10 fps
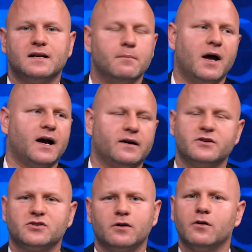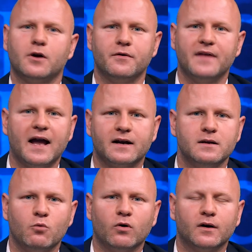and I'm not going to sugarcoat that
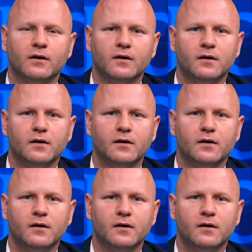anymore.